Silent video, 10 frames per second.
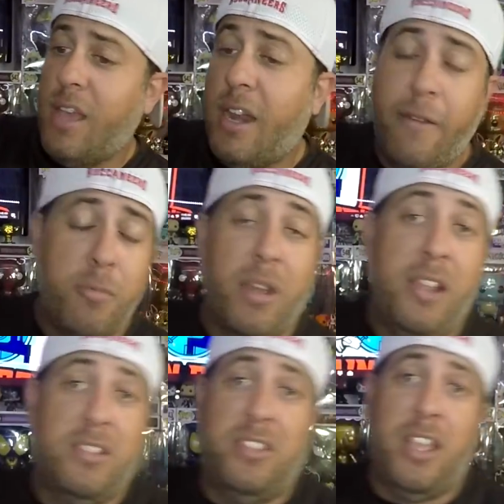not
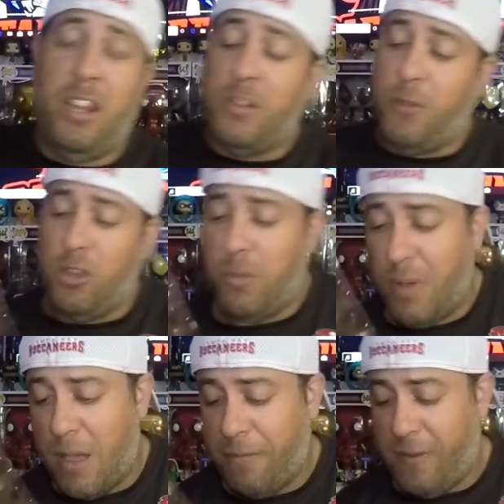everybody's a ten inch Funko
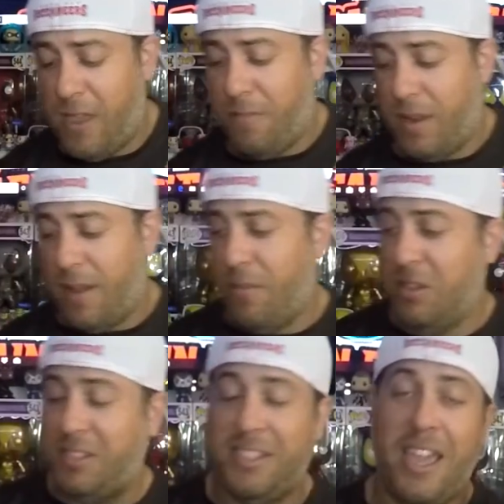Pop fan, but I
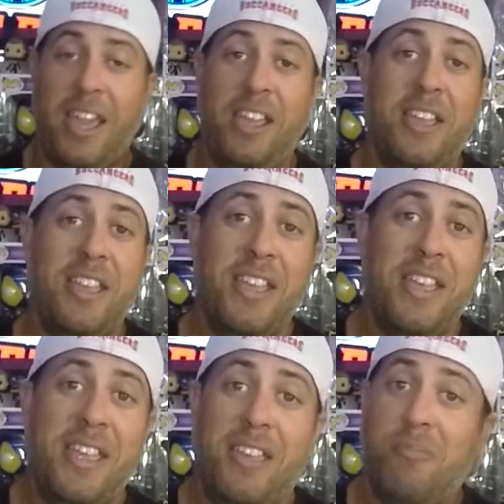must say,
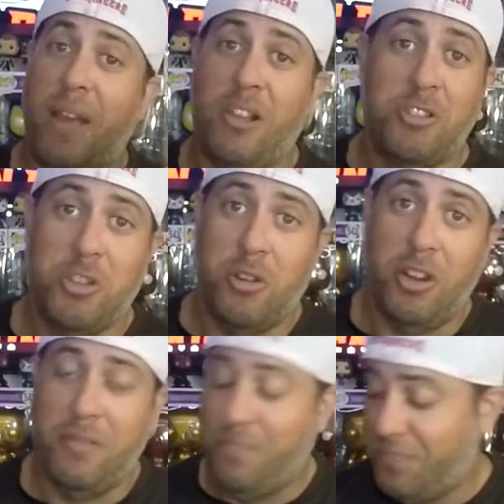Michael
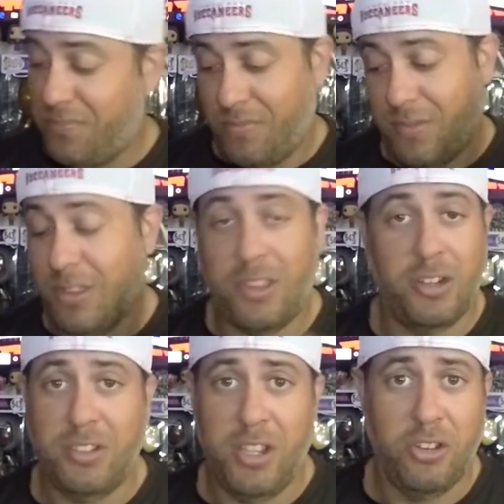Jordan,
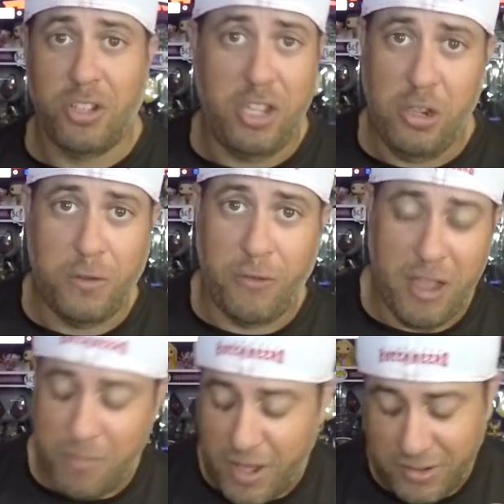there's, there's a huge
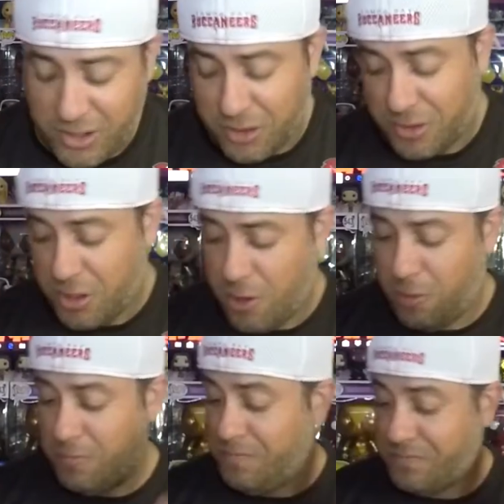fan base here.
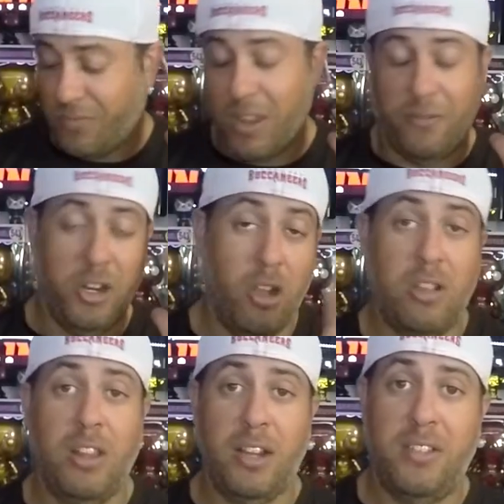So if you don't
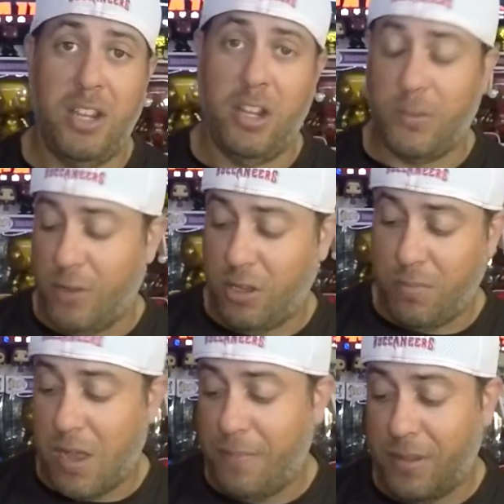collect ten inch
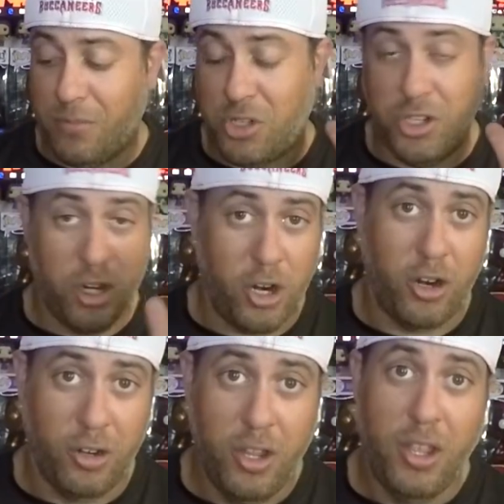Funko Pops, I'm
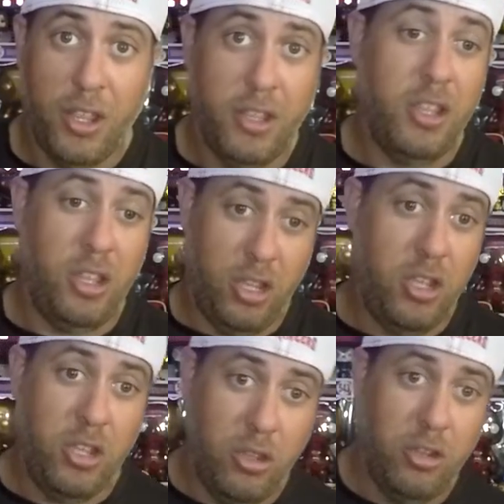sure you,
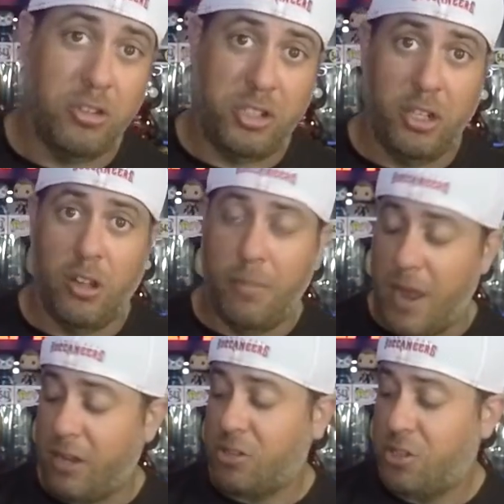you, you're still a
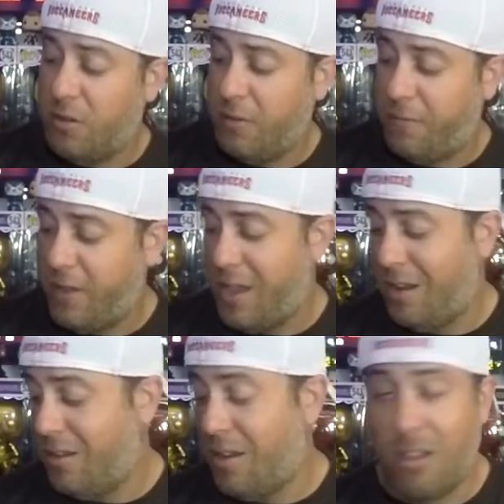Michael Jordan
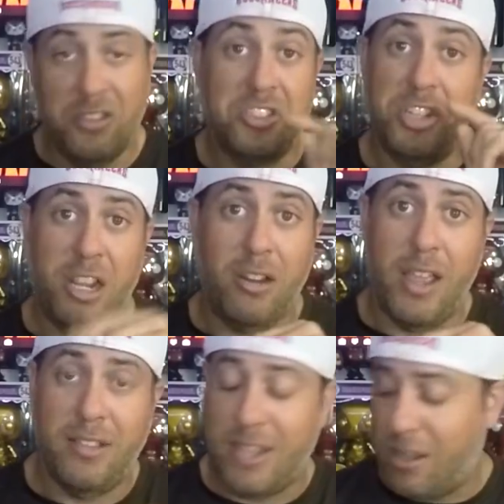fan. All the
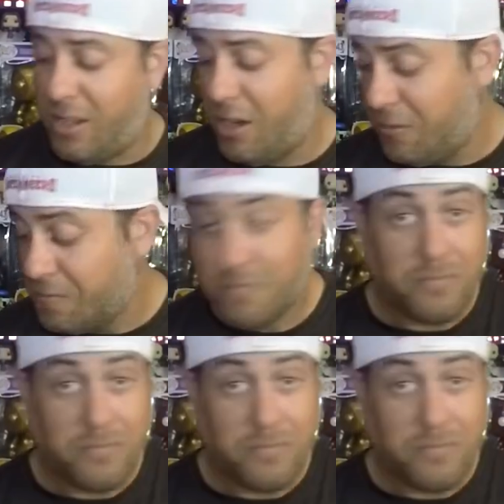sneakerheads out there,